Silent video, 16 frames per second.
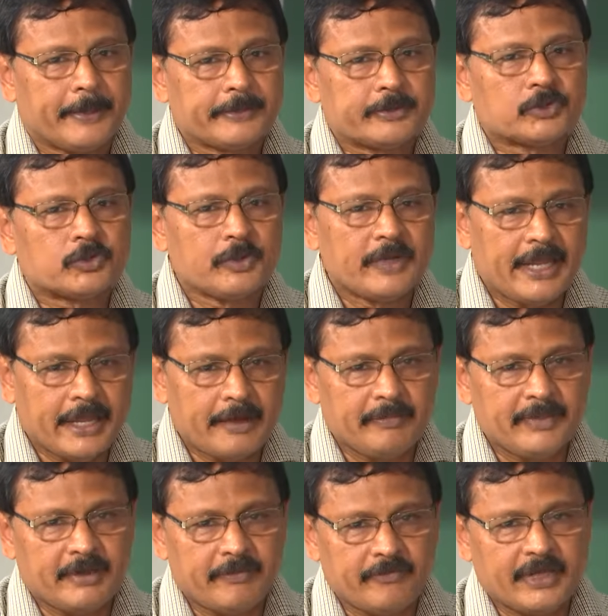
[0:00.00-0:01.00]
So, to
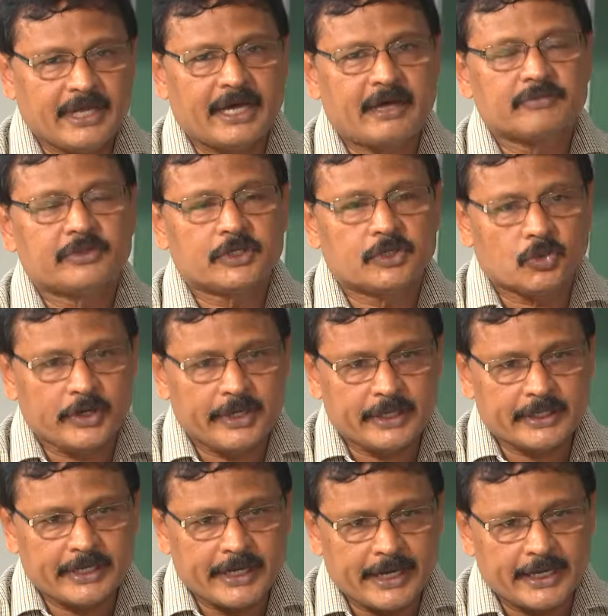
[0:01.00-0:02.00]
name them, we have the
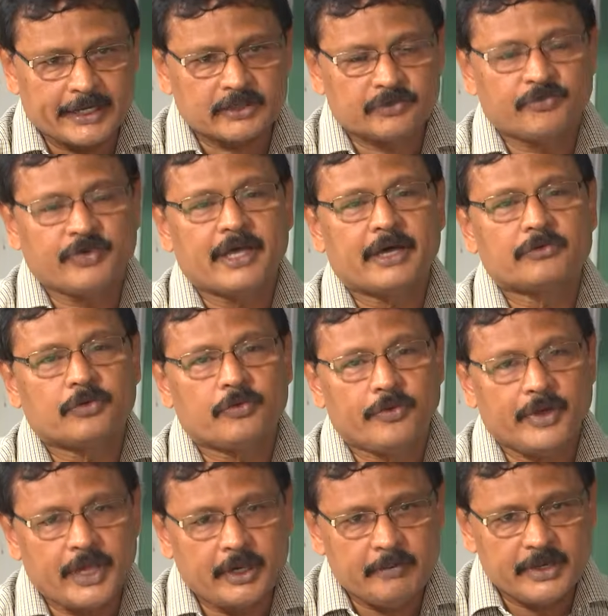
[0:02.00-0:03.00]
towing tank, we have the
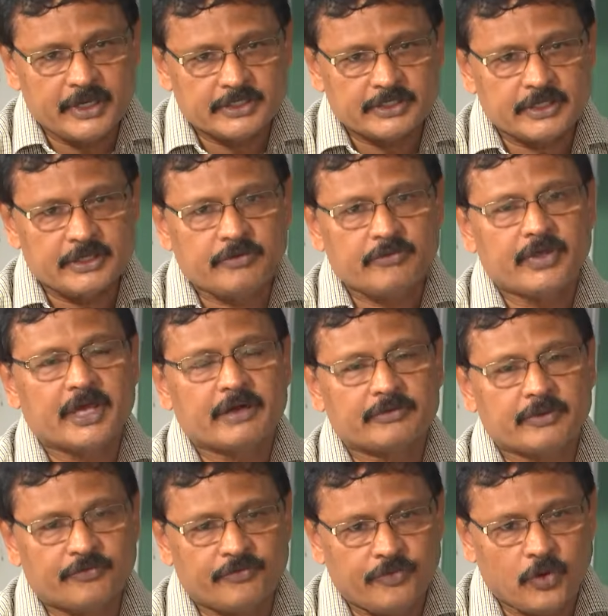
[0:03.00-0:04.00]
wave basin, we have
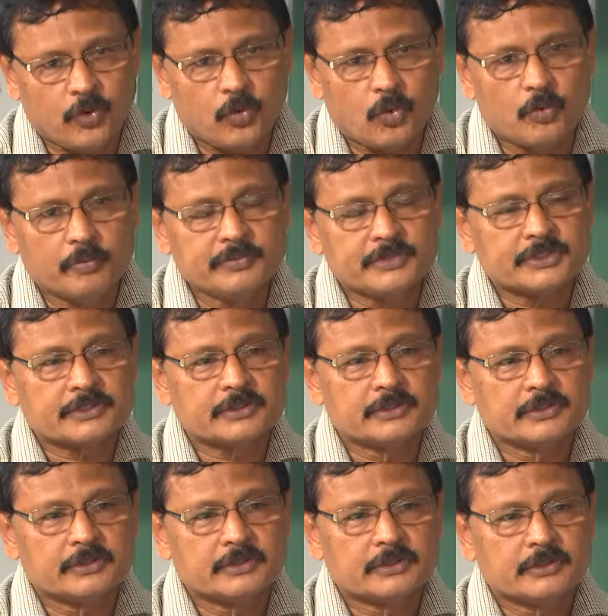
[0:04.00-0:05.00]
the flumes,
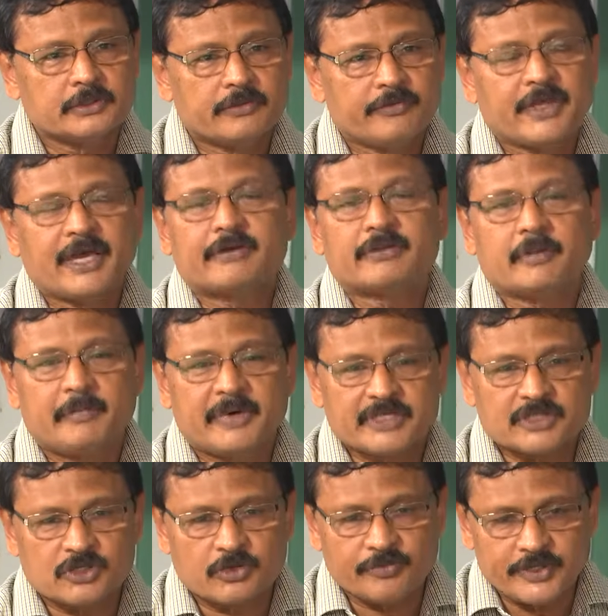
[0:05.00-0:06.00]
we have the
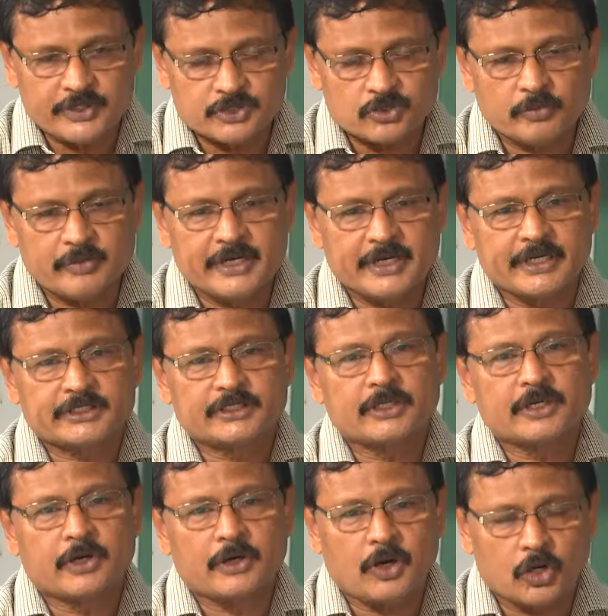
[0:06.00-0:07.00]
best of
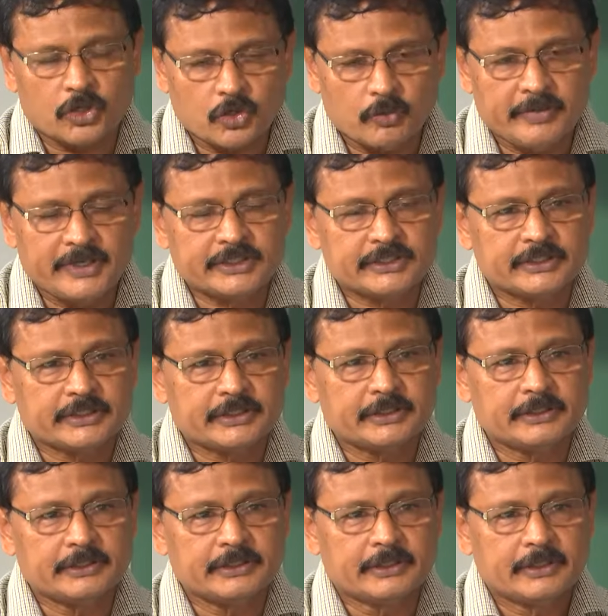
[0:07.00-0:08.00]
instrumentation,
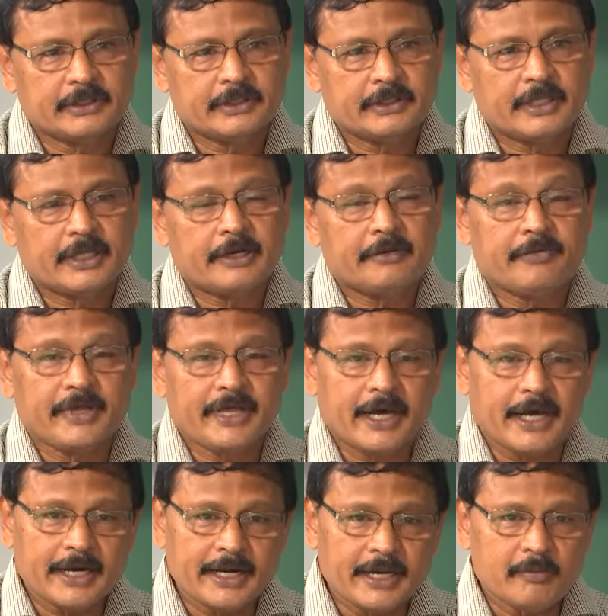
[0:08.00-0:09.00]
automation, that we
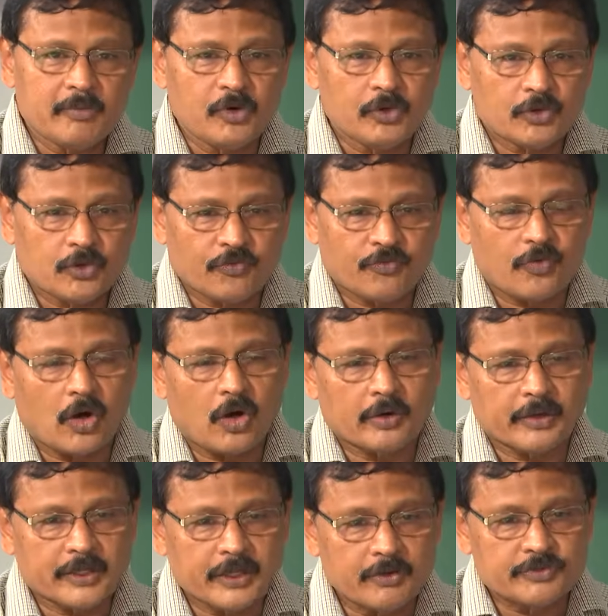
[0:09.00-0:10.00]
are able
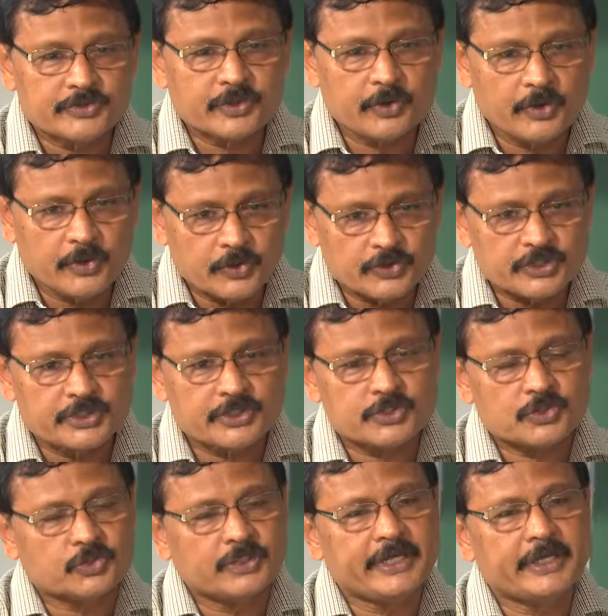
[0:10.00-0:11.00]
to give solutions
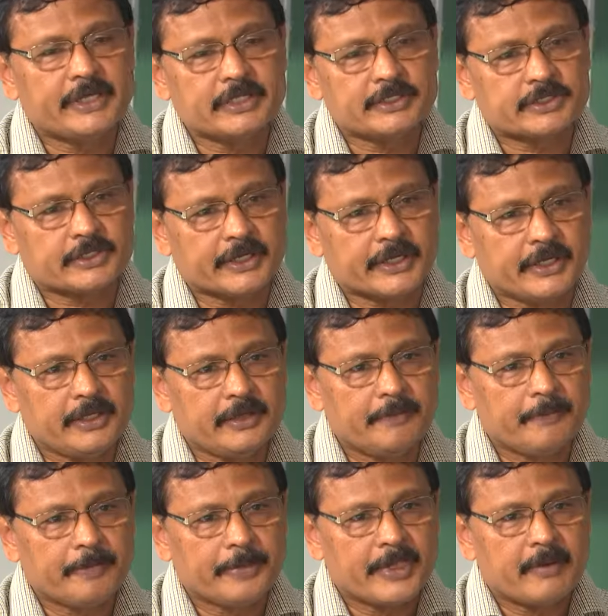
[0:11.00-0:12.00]
to the industry
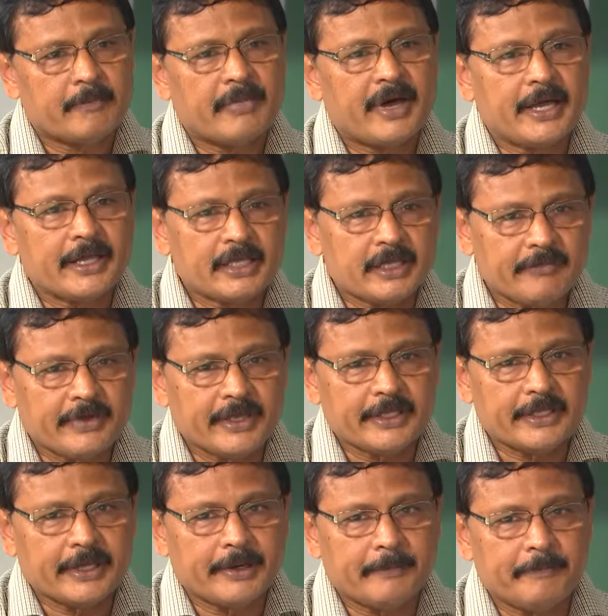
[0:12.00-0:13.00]
by
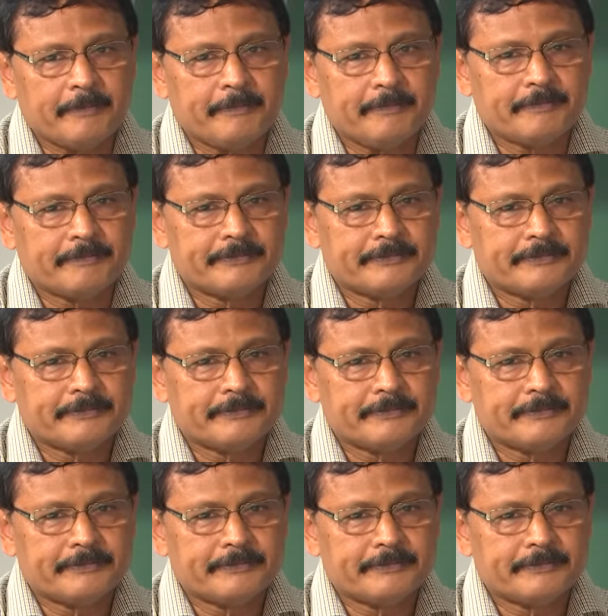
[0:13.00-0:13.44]
giving them